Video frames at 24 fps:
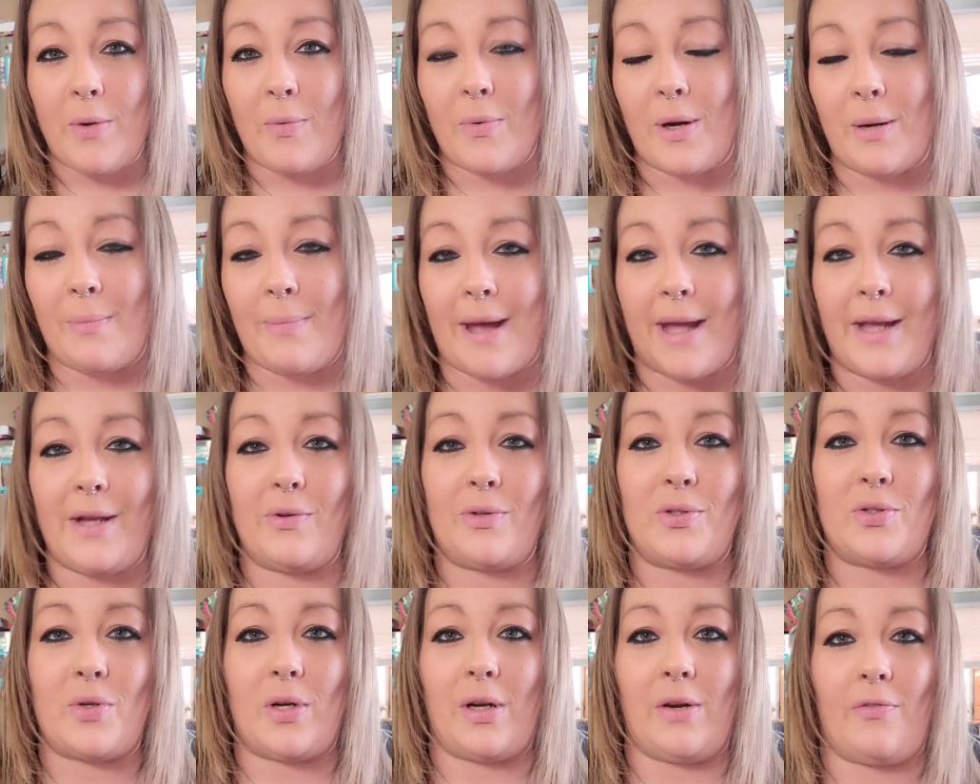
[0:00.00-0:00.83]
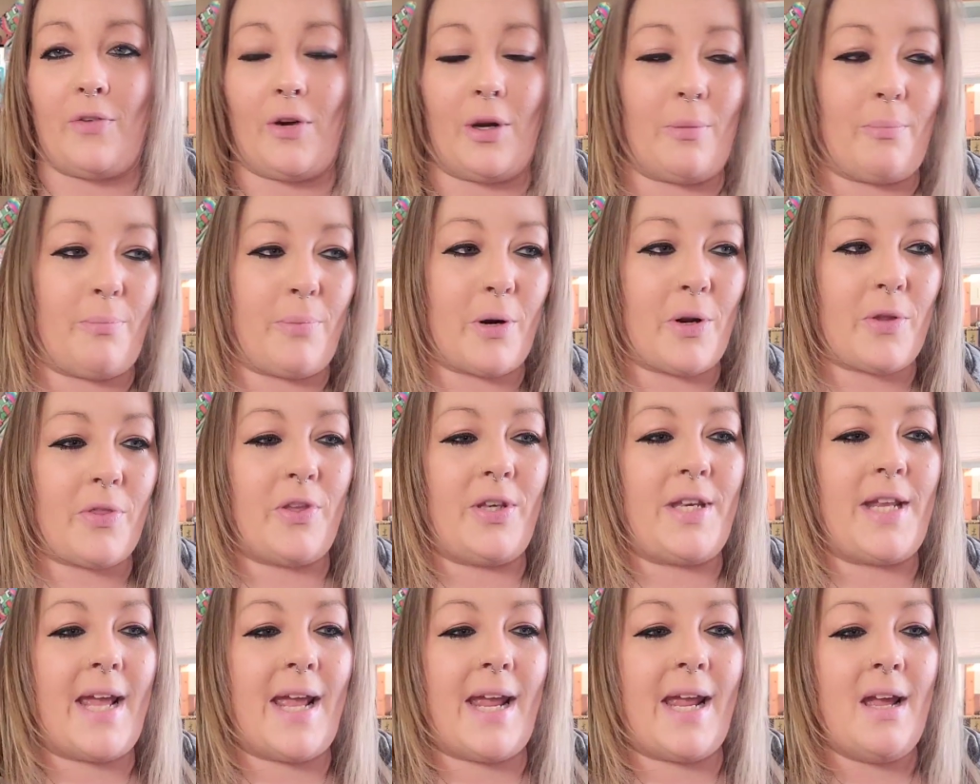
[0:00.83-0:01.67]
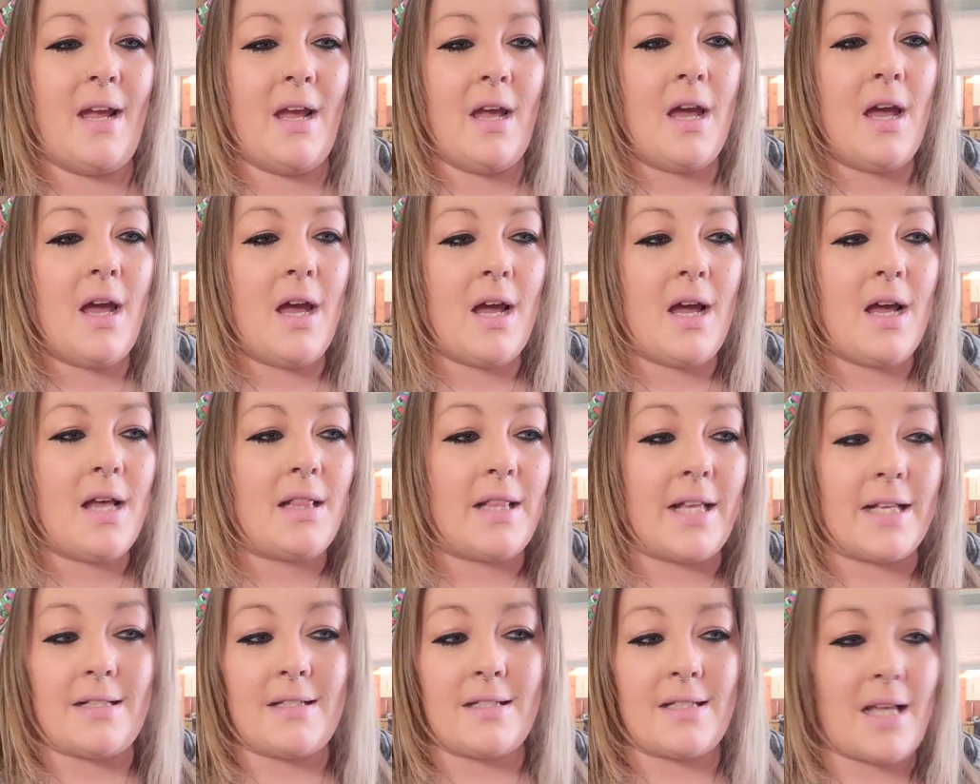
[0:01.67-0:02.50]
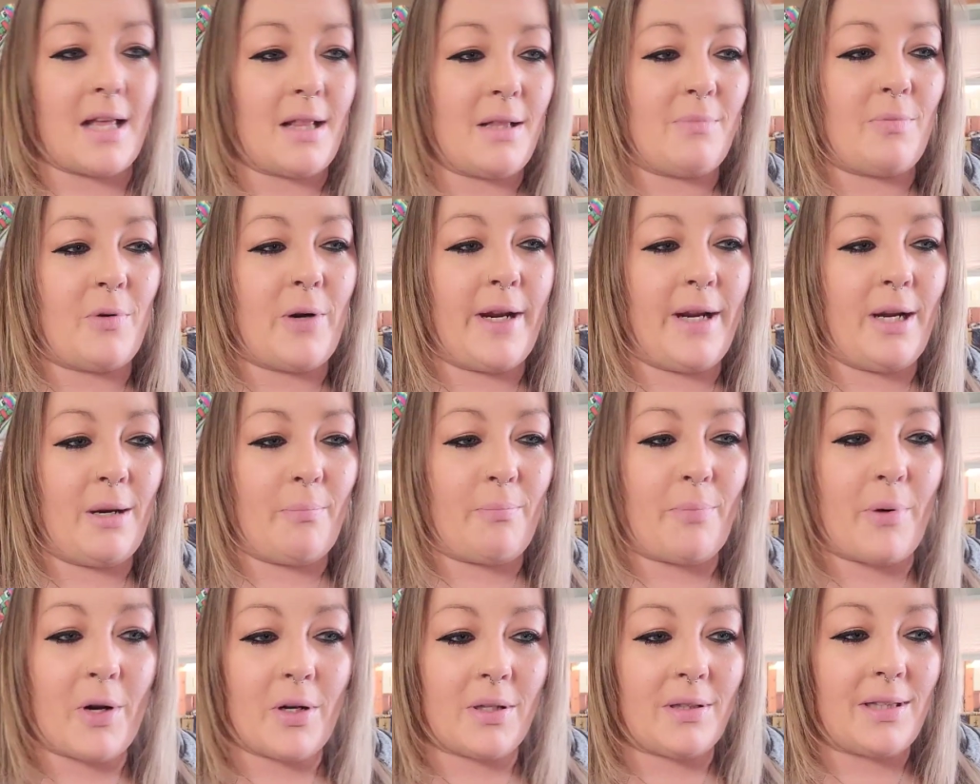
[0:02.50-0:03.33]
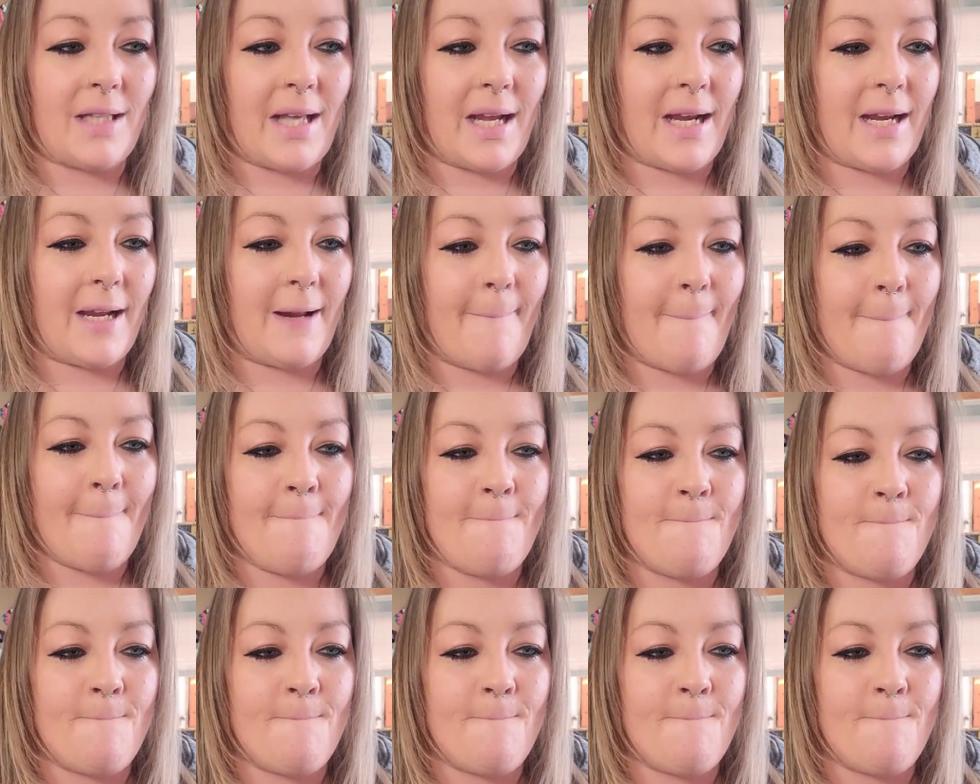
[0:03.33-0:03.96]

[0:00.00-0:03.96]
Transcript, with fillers: We want to buy you a drink for your birthday let's celebrate your birthday.